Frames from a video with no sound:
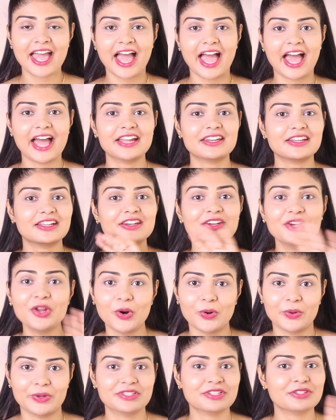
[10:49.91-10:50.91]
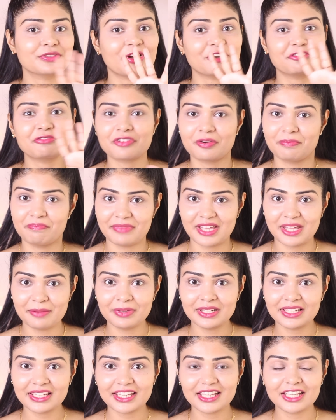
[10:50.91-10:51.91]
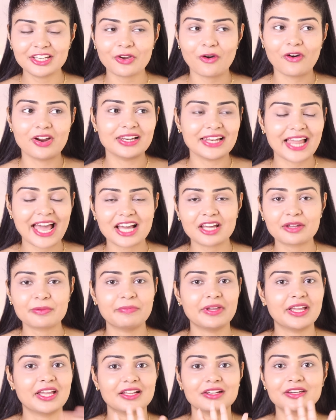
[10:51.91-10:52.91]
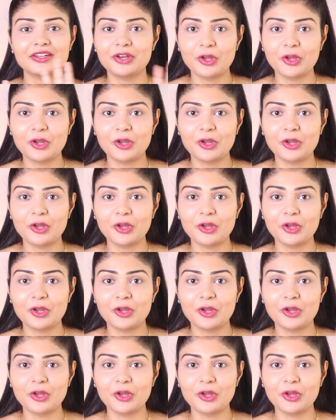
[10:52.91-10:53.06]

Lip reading: And no, it's not from Maybelline or Lakme.